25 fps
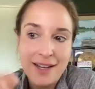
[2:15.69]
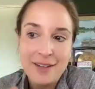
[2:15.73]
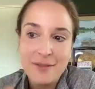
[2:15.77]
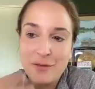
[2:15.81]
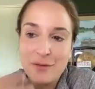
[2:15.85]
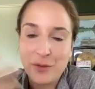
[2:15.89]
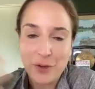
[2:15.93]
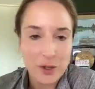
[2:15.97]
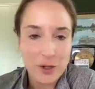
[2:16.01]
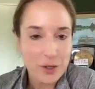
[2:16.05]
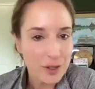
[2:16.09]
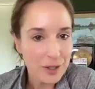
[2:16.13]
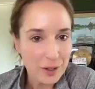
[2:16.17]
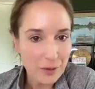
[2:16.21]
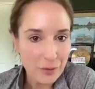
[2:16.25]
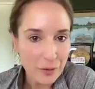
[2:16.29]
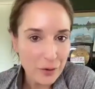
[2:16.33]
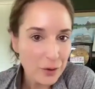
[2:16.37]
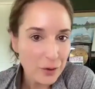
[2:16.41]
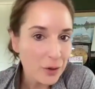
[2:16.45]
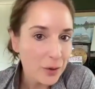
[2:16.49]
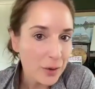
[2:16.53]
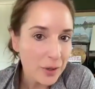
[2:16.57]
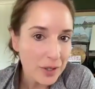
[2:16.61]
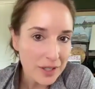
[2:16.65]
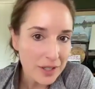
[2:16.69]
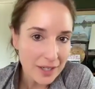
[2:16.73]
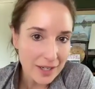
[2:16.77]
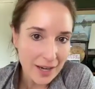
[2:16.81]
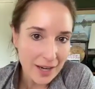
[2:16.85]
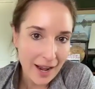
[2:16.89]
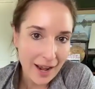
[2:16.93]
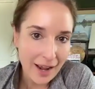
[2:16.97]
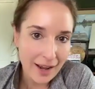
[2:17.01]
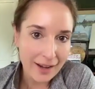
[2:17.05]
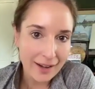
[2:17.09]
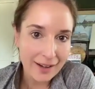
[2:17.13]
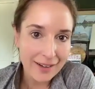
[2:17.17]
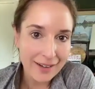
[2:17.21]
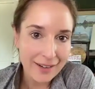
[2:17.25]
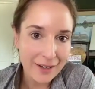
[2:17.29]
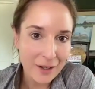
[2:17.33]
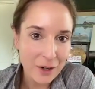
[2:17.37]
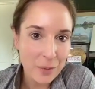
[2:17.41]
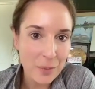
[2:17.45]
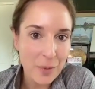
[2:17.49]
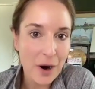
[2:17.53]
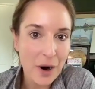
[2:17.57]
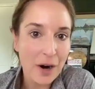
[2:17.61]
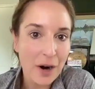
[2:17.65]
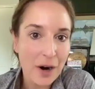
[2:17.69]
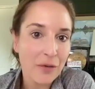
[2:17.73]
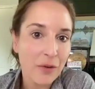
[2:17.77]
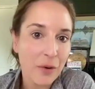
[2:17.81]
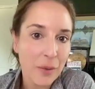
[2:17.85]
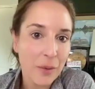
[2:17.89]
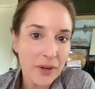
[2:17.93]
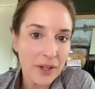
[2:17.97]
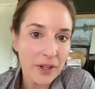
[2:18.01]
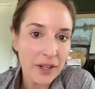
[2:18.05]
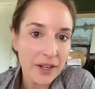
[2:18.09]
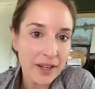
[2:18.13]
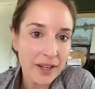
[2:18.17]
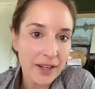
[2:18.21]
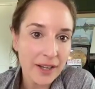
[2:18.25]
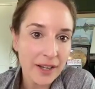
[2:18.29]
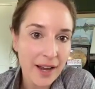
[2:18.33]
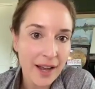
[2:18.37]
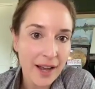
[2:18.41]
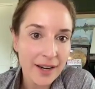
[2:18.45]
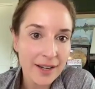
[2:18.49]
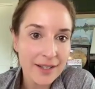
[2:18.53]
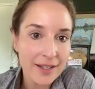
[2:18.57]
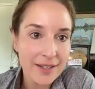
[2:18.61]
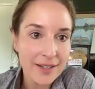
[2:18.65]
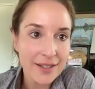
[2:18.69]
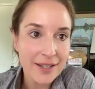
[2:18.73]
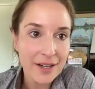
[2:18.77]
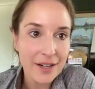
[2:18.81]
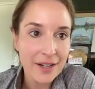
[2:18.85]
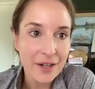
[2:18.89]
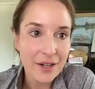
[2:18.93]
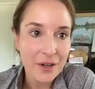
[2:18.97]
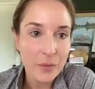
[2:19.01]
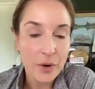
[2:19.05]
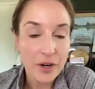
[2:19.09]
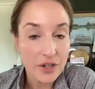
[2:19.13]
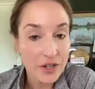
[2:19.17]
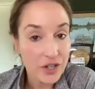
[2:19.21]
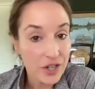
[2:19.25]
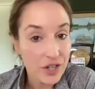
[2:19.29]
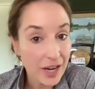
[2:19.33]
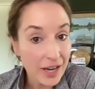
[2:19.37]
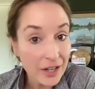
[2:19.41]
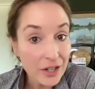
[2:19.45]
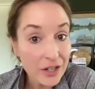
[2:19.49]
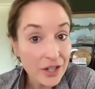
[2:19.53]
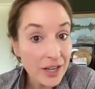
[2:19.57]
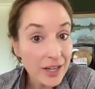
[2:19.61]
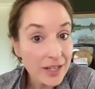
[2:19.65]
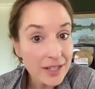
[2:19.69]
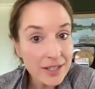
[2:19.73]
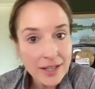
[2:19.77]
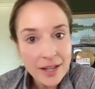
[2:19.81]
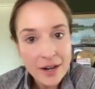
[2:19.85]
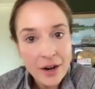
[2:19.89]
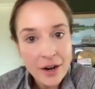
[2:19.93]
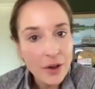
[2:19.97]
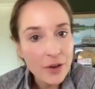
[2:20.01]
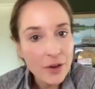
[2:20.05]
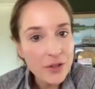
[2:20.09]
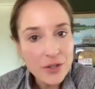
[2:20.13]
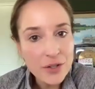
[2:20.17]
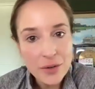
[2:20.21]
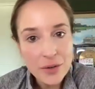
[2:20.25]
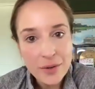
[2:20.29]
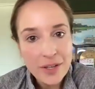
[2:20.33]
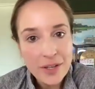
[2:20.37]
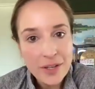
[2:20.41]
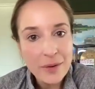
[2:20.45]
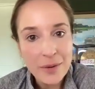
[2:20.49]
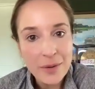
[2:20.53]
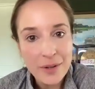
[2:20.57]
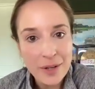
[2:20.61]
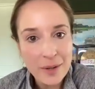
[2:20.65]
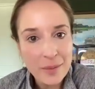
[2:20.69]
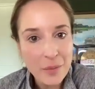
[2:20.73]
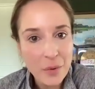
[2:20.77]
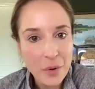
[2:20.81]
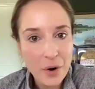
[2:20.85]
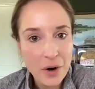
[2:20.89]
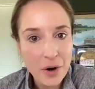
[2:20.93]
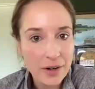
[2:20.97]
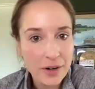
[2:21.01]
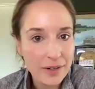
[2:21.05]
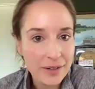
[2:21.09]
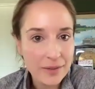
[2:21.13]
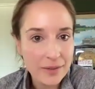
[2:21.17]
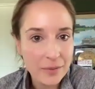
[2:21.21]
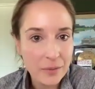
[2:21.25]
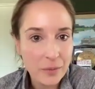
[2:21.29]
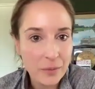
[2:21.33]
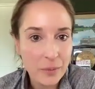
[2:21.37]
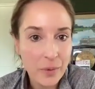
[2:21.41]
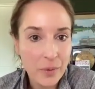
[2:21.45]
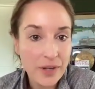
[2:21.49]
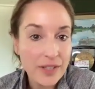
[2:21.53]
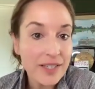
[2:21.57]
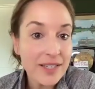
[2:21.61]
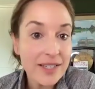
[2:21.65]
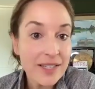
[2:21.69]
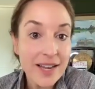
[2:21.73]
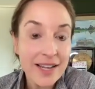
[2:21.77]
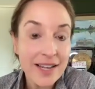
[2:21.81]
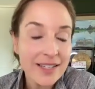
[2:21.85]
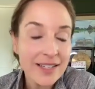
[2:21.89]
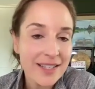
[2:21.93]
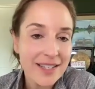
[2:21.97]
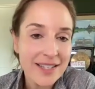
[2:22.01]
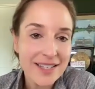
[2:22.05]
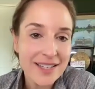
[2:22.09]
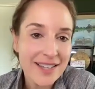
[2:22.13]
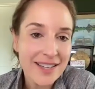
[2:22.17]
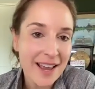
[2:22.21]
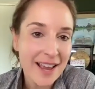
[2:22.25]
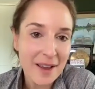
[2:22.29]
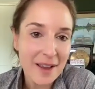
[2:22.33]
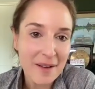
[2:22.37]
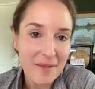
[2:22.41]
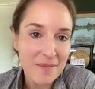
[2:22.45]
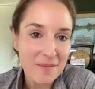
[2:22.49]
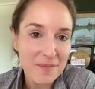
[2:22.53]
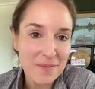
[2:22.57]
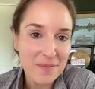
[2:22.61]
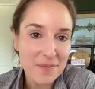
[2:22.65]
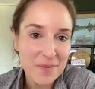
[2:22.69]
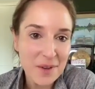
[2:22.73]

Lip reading: versus if you do it today, part of what we're looking at is what changes, and then also equally important, what stays the same.